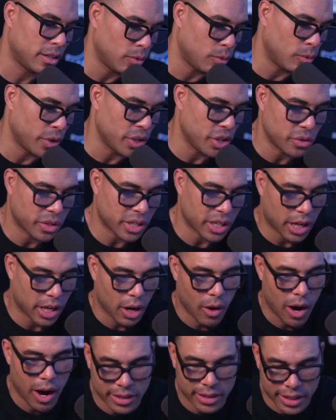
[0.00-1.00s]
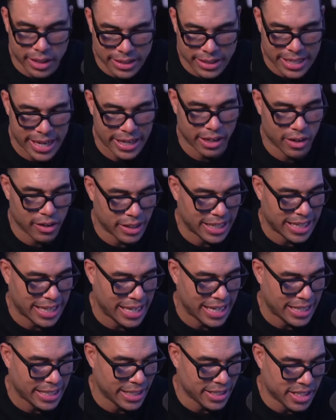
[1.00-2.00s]
where you can go out there and take on
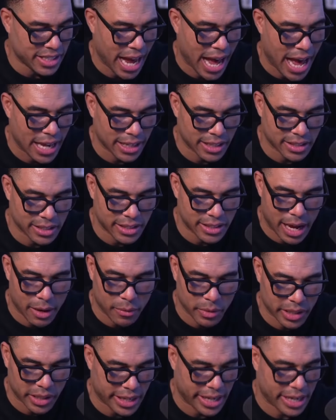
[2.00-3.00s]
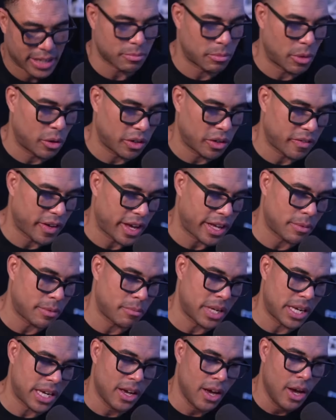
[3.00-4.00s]
any challenge. That really has motivated
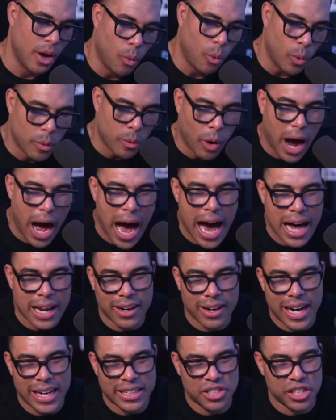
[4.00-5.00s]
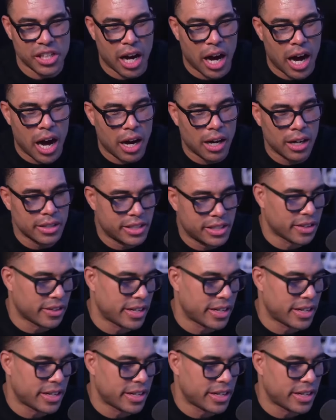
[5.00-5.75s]
me. We will holler at y'all. Till